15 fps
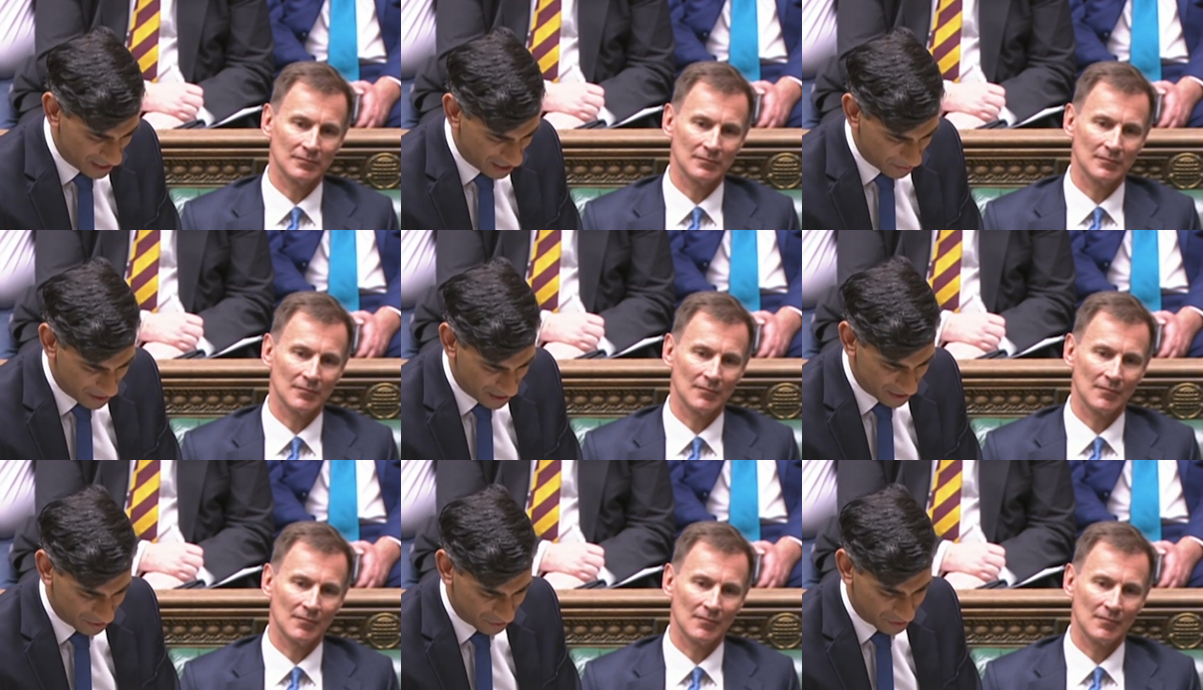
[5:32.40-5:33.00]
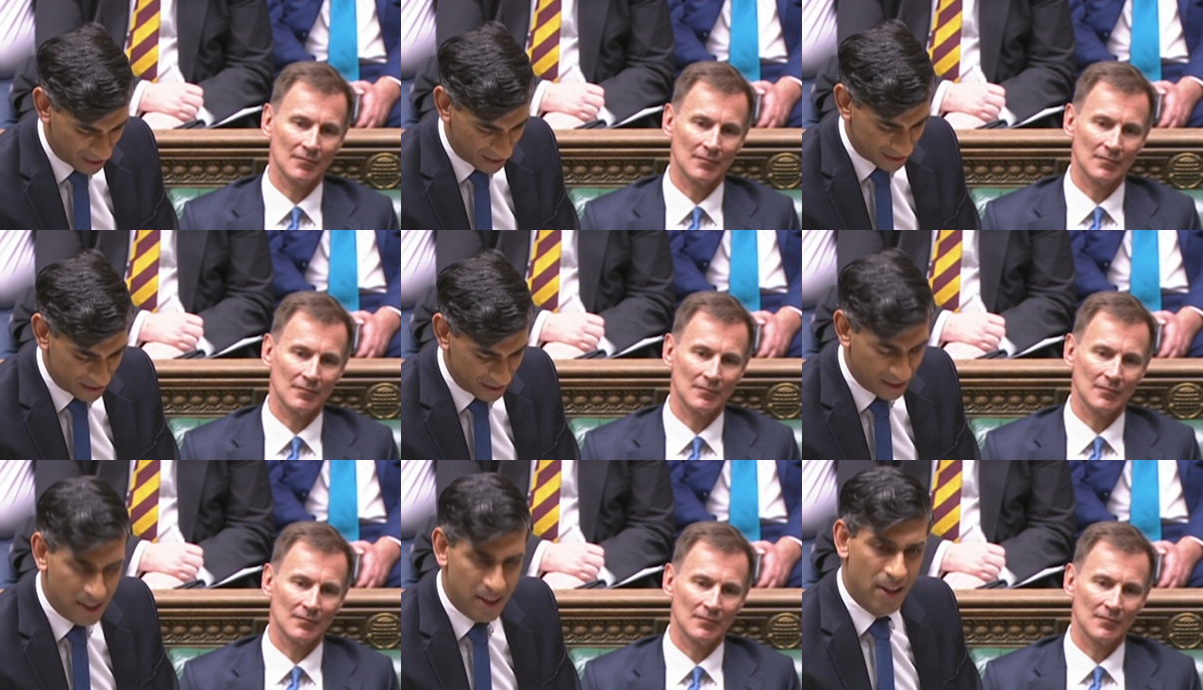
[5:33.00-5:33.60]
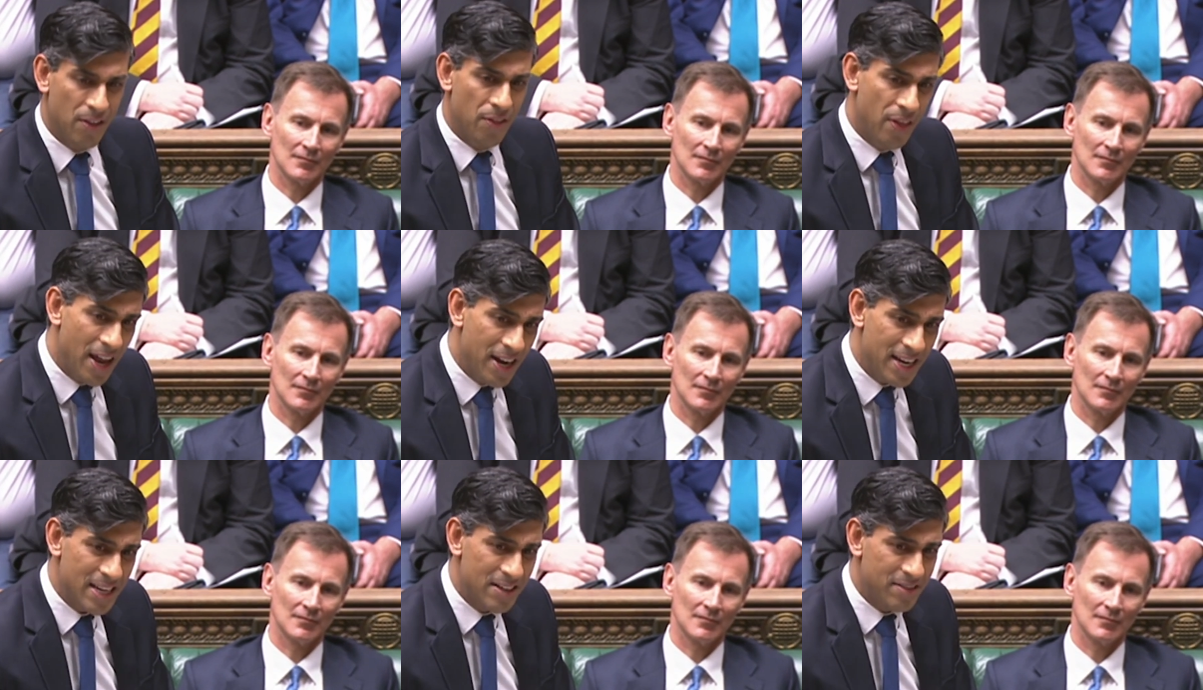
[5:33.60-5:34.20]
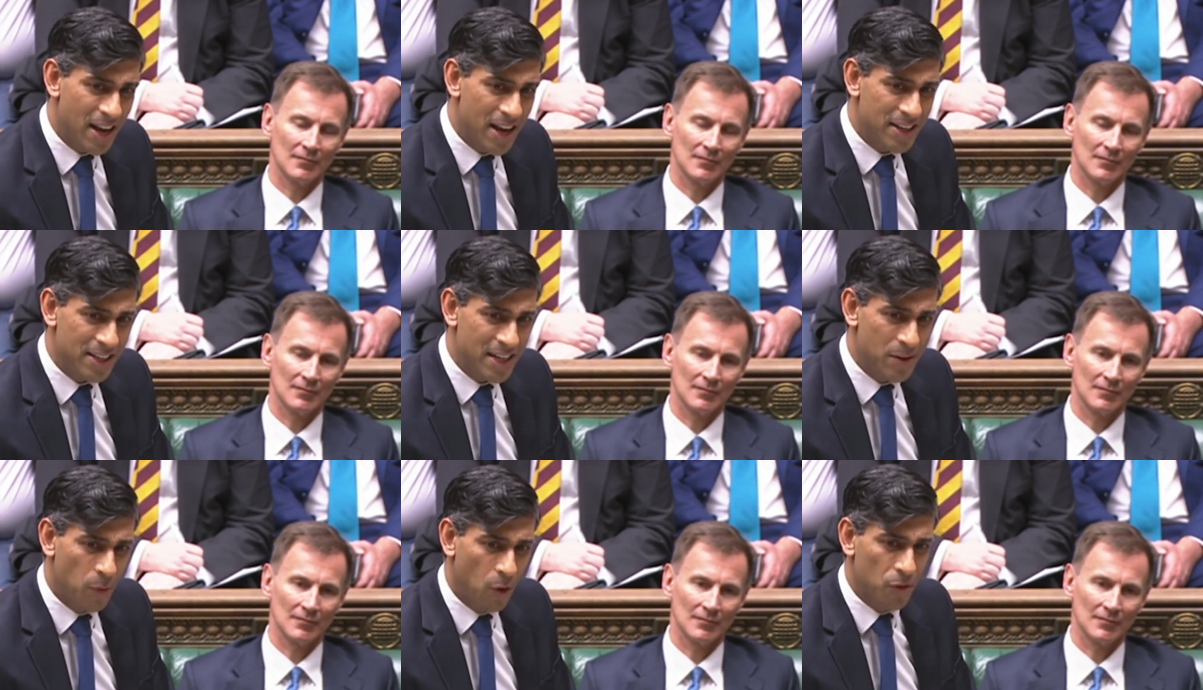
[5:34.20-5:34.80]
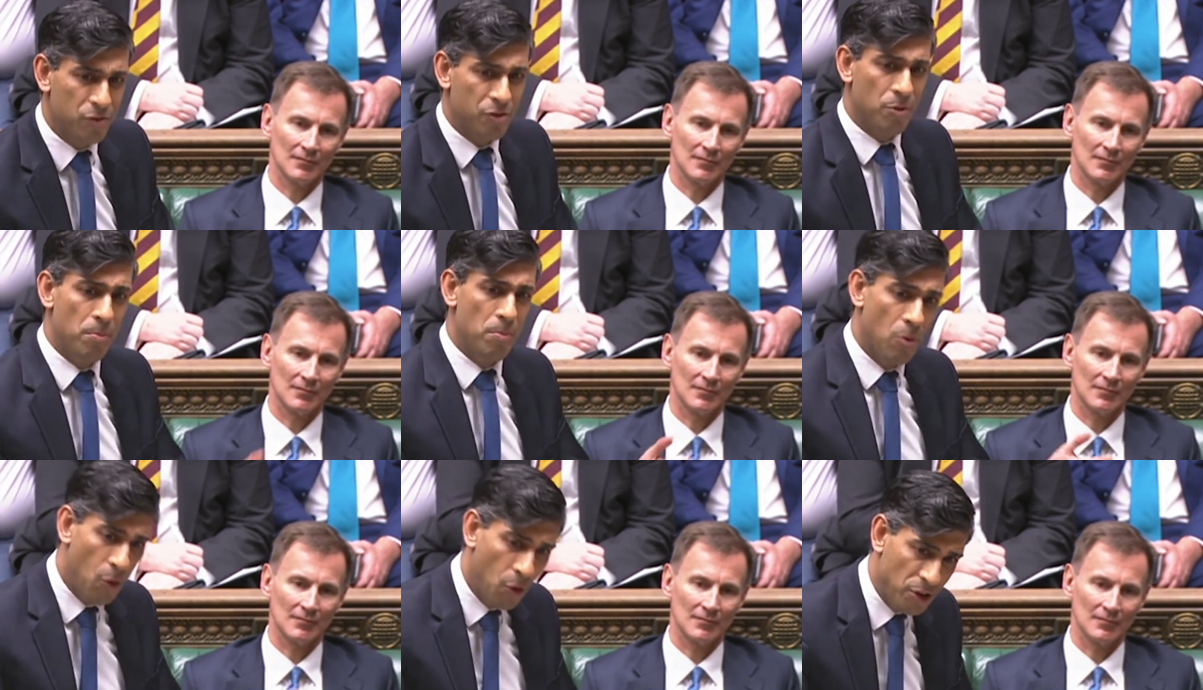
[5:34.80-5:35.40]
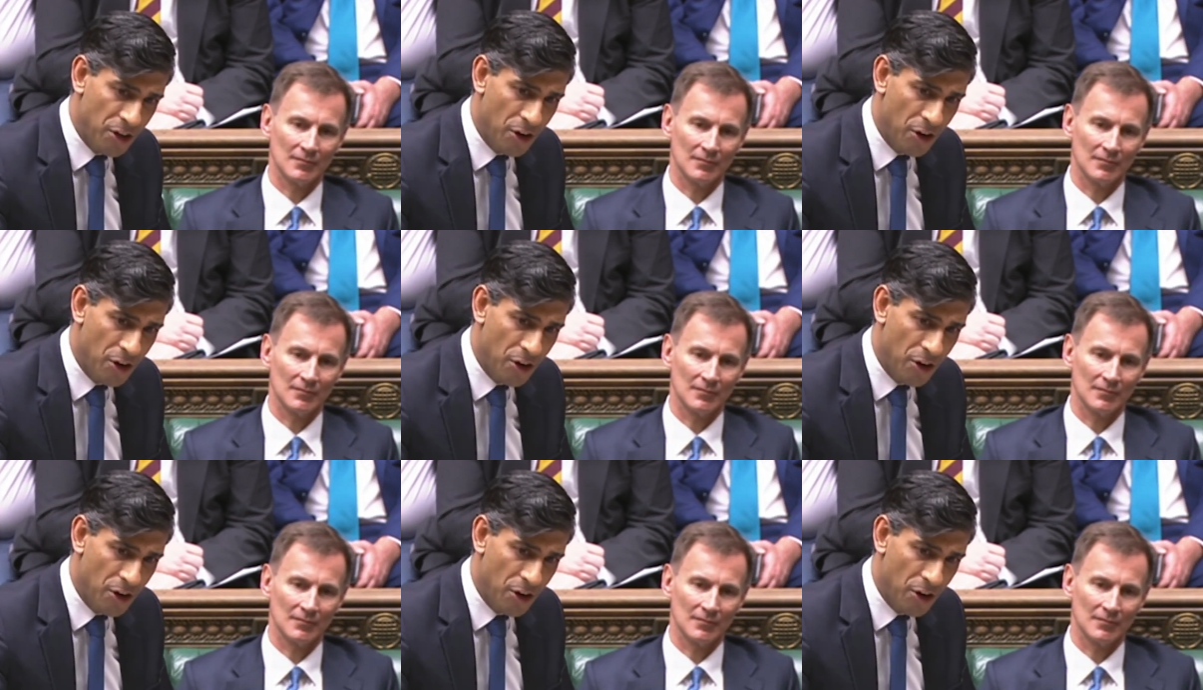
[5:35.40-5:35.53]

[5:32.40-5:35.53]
Speaker 1: the independent sector. Then he said he wants more